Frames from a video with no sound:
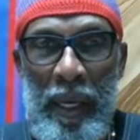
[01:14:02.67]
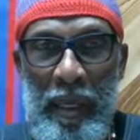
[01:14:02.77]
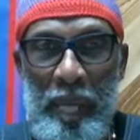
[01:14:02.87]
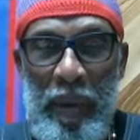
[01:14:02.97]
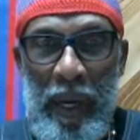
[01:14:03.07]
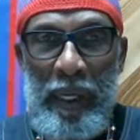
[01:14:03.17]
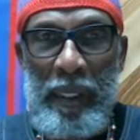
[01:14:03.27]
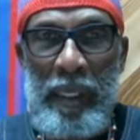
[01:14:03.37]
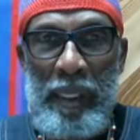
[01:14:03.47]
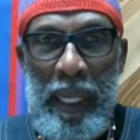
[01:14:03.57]
in
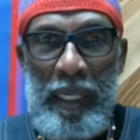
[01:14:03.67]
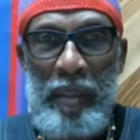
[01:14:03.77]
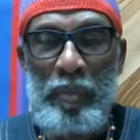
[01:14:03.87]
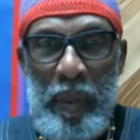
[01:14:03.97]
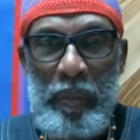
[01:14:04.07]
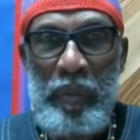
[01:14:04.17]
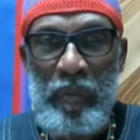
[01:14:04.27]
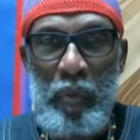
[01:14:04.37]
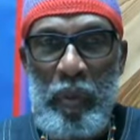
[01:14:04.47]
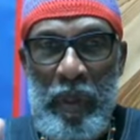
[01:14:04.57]
America that people,
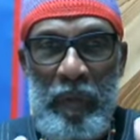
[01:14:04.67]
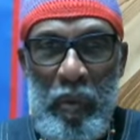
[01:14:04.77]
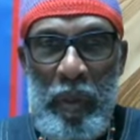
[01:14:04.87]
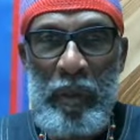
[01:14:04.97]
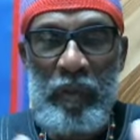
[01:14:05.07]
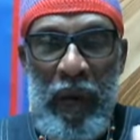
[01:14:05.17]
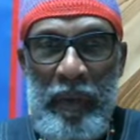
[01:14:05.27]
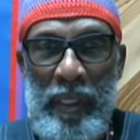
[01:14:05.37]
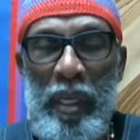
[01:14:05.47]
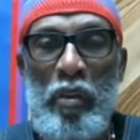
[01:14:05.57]
if you if you're
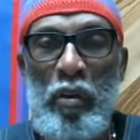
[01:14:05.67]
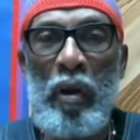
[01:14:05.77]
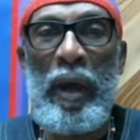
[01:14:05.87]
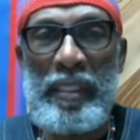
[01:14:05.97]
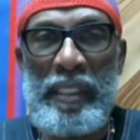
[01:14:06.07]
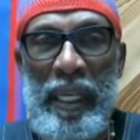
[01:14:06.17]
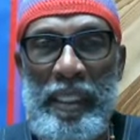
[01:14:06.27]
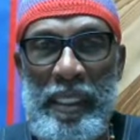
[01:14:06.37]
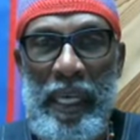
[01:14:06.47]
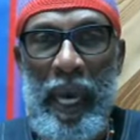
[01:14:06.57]
involved in, you don't have to take
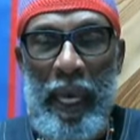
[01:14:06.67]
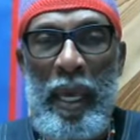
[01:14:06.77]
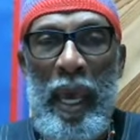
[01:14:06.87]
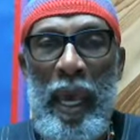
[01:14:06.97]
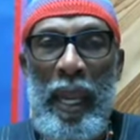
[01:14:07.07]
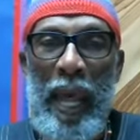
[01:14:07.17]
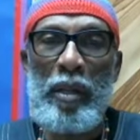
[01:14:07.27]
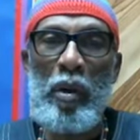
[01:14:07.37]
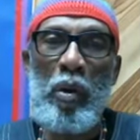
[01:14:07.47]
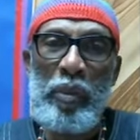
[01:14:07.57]
the shot. And I
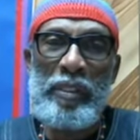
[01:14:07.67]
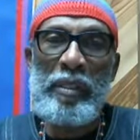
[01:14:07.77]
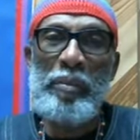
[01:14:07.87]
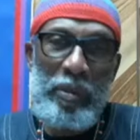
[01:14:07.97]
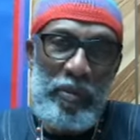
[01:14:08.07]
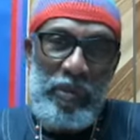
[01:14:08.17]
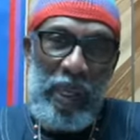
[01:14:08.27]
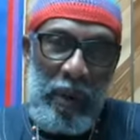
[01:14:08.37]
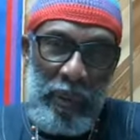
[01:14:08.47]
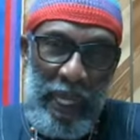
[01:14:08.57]
know what some of you
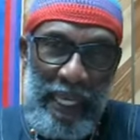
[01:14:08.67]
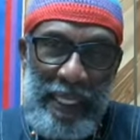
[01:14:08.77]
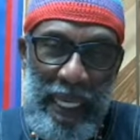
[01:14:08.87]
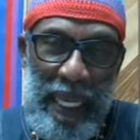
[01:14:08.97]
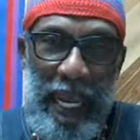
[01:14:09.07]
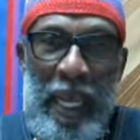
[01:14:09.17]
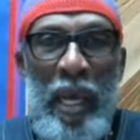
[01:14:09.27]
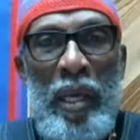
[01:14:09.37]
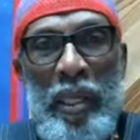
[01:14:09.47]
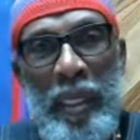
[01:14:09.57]
saying when I say that.
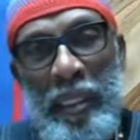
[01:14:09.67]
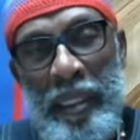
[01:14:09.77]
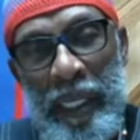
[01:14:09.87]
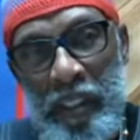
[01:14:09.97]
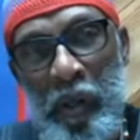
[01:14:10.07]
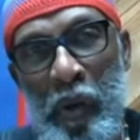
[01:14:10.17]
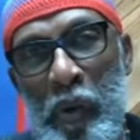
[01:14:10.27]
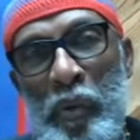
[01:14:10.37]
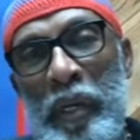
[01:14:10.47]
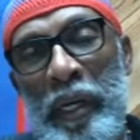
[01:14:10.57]
Yeah, they
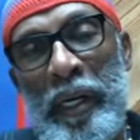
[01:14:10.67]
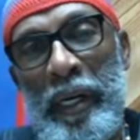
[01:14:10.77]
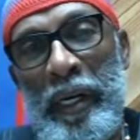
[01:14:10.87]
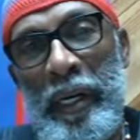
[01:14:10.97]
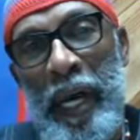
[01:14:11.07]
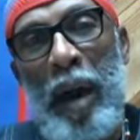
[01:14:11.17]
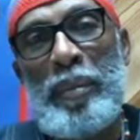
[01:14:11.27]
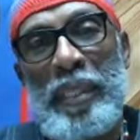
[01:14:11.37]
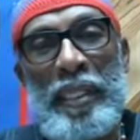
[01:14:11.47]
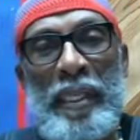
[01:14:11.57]
showed uh,
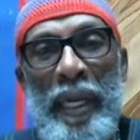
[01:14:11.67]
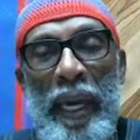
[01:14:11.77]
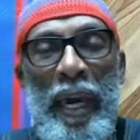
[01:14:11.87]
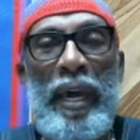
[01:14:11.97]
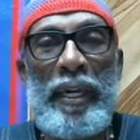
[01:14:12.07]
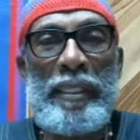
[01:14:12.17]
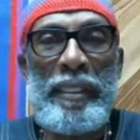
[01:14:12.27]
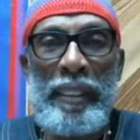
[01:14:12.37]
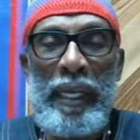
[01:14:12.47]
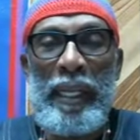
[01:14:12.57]
Kamala Harris
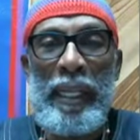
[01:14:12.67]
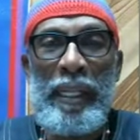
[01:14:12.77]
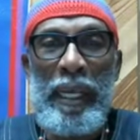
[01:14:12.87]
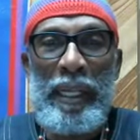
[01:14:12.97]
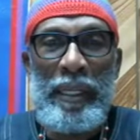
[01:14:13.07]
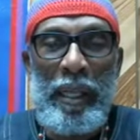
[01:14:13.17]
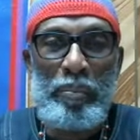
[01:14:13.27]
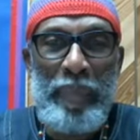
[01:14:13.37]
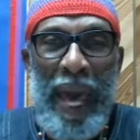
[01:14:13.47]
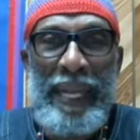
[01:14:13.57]
and, and, and,
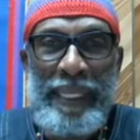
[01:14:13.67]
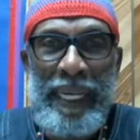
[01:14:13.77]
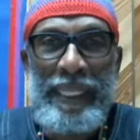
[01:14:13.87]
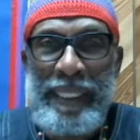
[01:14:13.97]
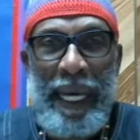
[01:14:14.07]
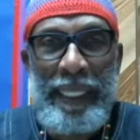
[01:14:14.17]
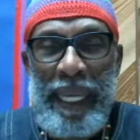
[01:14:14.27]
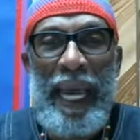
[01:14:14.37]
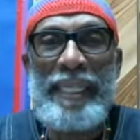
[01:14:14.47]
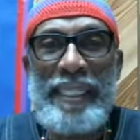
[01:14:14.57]
and Biden taking a shot.
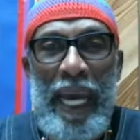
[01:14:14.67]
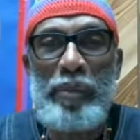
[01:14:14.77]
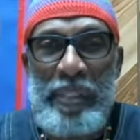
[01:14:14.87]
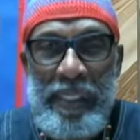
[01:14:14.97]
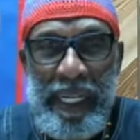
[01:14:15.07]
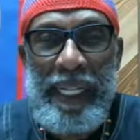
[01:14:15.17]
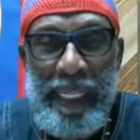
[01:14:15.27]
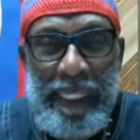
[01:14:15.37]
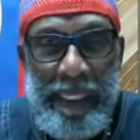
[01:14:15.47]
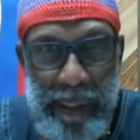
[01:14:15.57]
They got shot with the
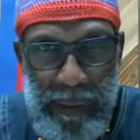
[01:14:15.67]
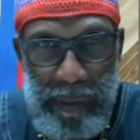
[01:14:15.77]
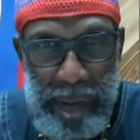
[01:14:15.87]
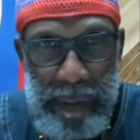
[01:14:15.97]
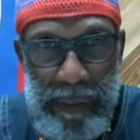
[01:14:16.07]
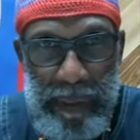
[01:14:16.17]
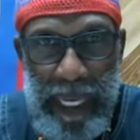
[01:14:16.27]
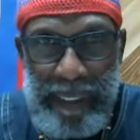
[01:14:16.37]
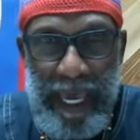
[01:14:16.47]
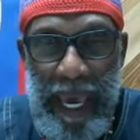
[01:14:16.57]
saline solution.
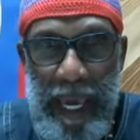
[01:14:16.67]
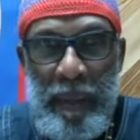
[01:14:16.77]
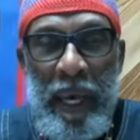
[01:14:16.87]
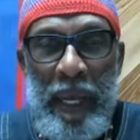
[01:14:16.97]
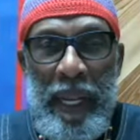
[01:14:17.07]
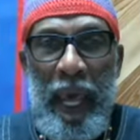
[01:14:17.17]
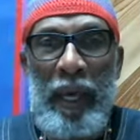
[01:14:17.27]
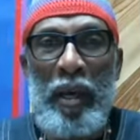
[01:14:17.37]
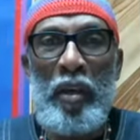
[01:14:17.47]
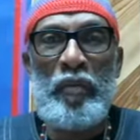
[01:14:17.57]
That's game.
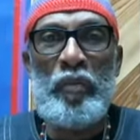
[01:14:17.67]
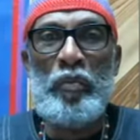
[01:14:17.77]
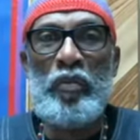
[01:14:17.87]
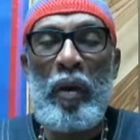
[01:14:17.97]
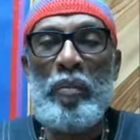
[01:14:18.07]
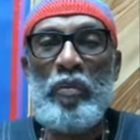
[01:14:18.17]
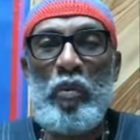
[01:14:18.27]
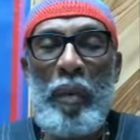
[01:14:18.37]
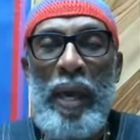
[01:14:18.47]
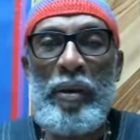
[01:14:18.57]
Now, some of
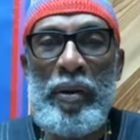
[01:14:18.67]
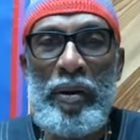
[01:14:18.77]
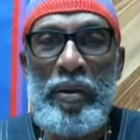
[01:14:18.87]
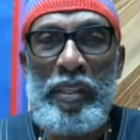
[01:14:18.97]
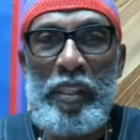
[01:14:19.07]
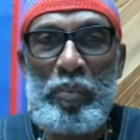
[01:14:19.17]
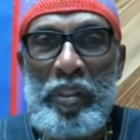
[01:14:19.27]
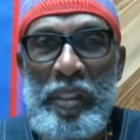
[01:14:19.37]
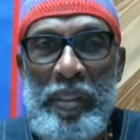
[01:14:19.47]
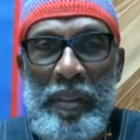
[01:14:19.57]
you might have heard this
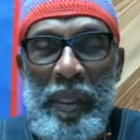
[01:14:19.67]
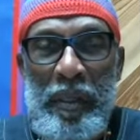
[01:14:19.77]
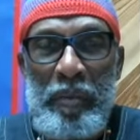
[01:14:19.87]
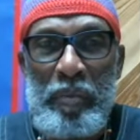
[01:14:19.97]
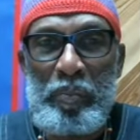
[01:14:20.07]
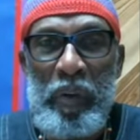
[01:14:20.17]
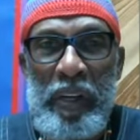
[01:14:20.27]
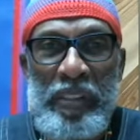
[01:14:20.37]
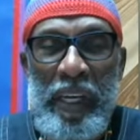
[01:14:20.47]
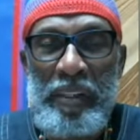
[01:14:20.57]
this
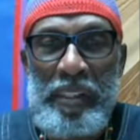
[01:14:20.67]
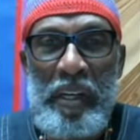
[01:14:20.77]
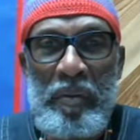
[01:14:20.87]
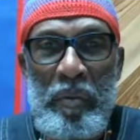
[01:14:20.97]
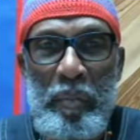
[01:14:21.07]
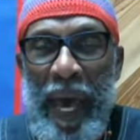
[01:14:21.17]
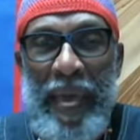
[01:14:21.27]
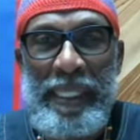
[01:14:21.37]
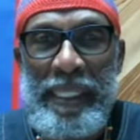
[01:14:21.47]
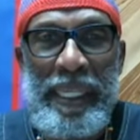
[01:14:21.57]
press secretary for
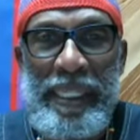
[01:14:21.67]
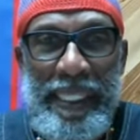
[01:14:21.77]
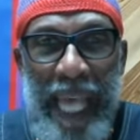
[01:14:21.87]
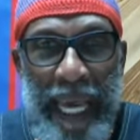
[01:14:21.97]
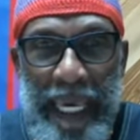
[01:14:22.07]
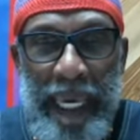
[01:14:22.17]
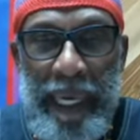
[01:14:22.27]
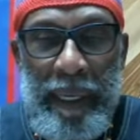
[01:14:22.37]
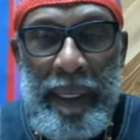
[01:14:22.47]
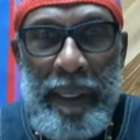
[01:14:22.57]
Biden, Jen
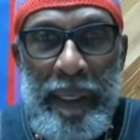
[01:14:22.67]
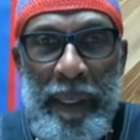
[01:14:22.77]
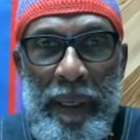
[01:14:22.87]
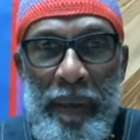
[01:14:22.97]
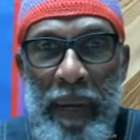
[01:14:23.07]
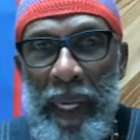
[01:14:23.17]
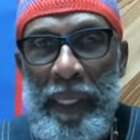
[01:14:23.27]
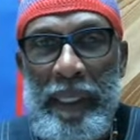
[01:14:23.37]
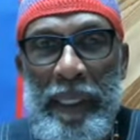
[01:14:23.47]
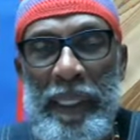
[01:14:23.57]
Psaki,
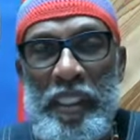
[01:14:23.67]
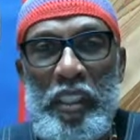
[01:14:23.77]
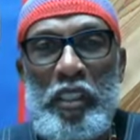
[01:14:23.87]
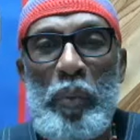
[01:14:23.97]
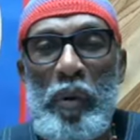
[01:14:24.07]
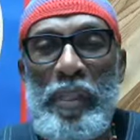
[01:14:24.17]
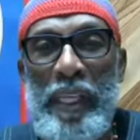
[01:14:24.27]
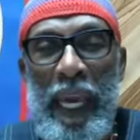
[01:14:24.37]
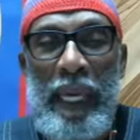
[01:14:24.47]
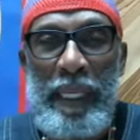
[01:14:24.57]
right? She supposedly
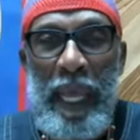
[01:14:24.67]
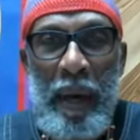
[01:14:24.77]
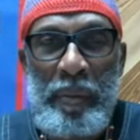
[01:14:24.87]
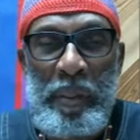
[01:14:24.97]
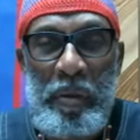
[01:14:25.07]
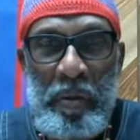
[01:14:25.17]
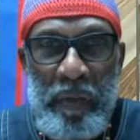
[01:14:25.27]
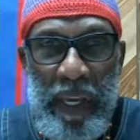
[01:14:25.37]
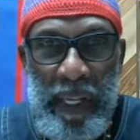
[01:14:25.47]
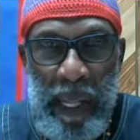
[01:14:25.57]
came down with the
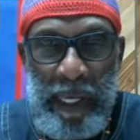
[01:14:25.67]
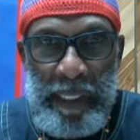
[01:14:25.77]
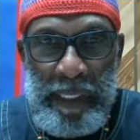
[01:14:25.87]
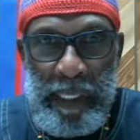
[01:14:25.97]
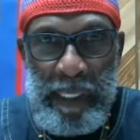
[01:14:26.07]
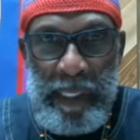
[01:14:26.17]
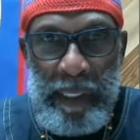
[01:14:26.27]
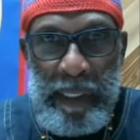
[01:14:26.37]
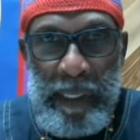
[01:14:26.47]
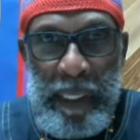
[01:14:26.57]
COVID-19.
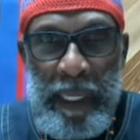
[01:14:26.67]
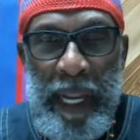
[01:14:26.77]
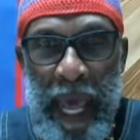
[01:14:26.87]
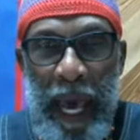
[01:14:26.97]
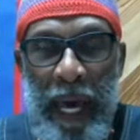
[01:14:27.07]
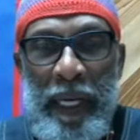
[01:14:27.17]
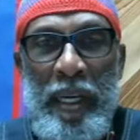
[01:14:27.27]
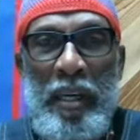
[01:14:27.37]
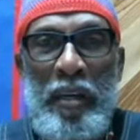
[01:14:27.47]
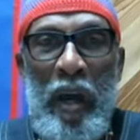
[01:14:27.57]
Now,
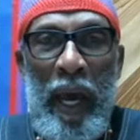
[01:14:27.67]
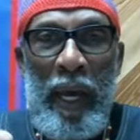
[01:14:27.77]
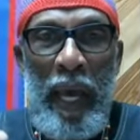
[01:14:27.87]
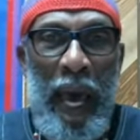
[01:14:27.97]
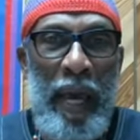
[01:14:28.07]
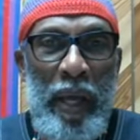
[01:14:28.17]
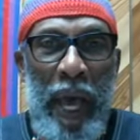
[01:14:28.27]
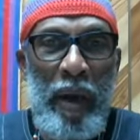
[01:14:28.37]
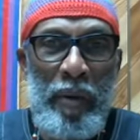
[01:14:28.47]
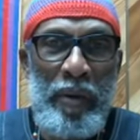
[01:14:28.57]
I,
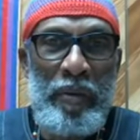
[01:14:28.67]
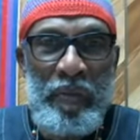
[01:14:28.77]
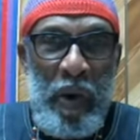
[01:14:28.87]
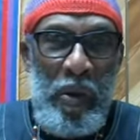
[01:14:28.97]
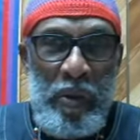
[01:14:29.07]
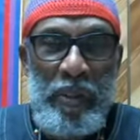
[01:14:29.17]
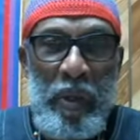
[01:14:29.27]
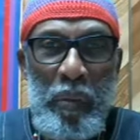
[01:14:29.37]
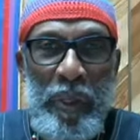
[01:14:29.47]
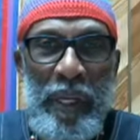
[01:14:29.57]
I heard first
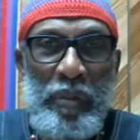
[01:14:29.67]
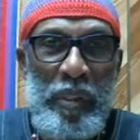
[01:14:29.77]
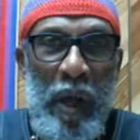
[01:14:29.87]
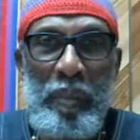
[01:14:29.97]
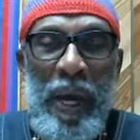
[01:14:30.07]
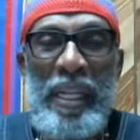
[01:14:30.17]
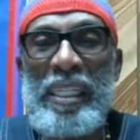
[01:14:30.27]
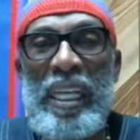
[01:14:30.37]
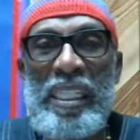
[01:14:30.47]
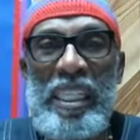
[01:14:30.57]
when they was talking about
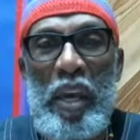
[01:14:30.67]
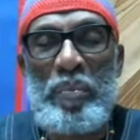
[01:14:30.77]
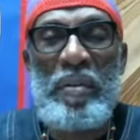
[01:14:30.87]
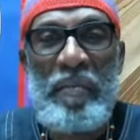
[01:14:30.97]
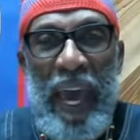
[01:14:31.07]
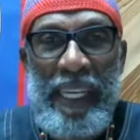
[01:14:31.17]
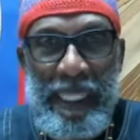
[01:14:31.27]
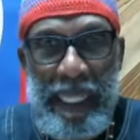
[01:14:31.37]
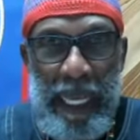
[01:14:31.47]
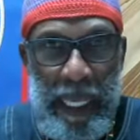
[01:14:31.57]
it that she had been
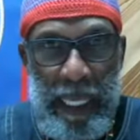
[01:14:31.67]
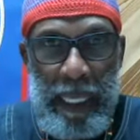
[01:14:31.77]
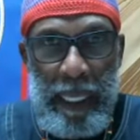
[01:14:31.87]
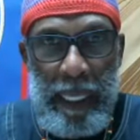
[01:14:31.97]
vaccinated.